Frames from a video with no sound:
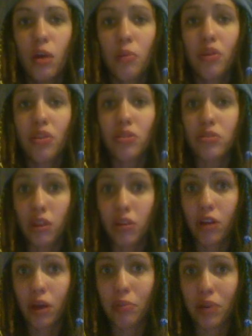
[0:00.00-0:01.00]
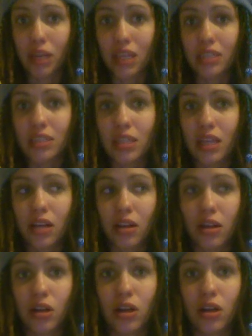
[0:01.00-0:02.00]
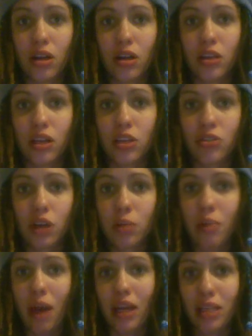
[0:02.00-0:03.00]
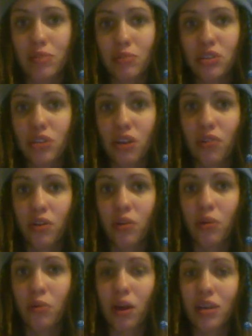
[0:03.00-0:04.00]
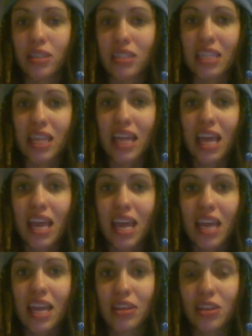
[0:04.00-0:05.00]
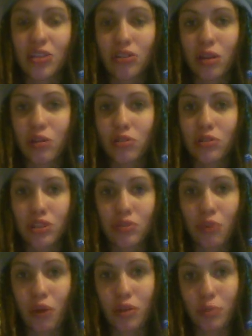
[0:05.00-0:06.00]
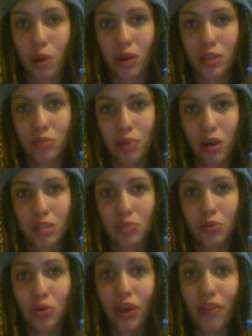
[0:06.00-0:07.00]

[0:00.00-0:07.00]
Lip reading: But there's other companies that they try to pack as much stuff in one box as they can, and they try to use the smallest box as possible,